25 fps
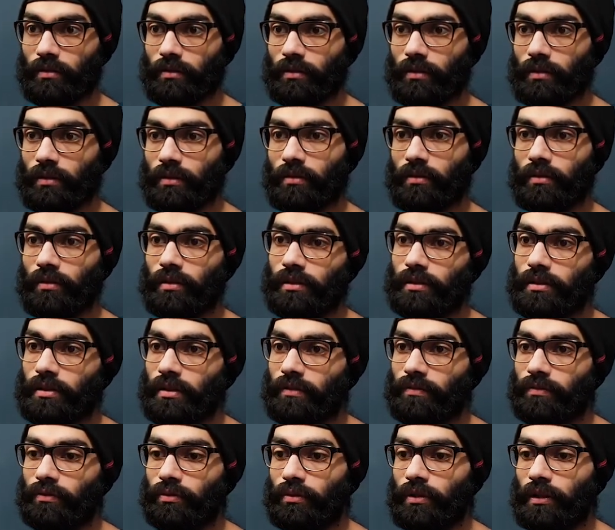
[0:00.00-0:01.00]
I call it
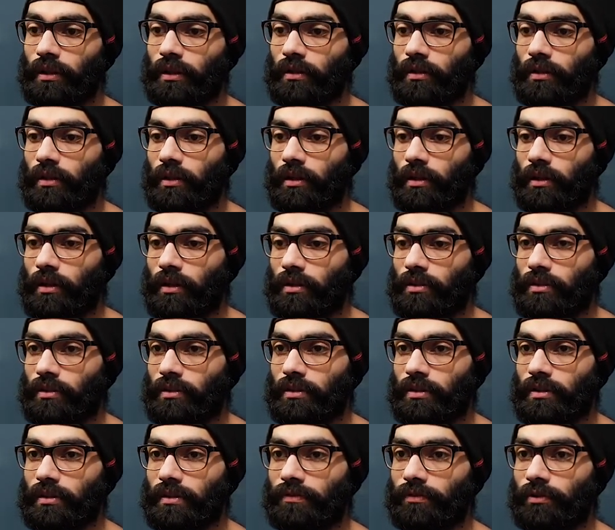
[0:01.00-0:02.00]
c4d. So this
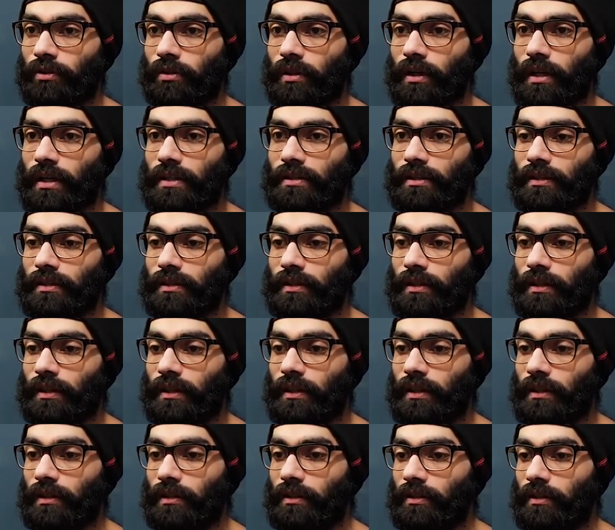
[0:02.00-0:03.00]
is for classic
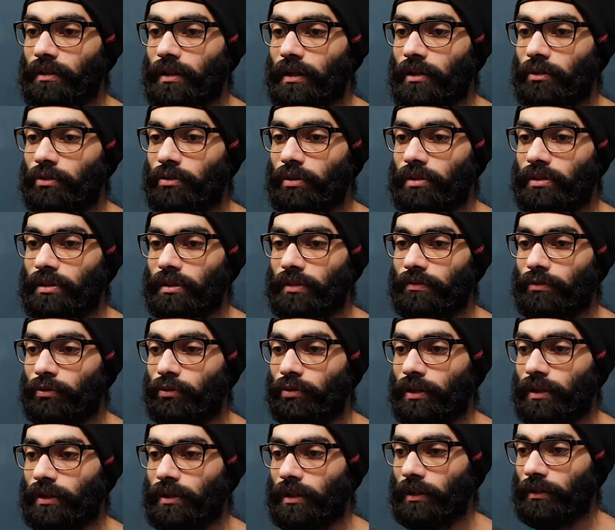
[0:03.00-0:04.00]
3d. Here I'll do the
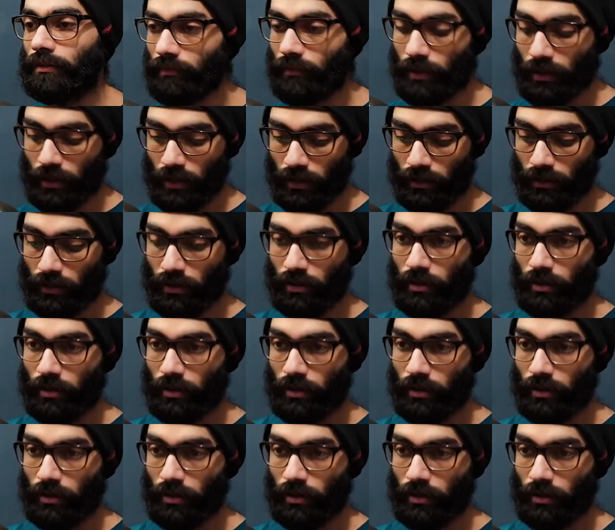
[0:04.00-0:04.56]
c4d thing. Okay,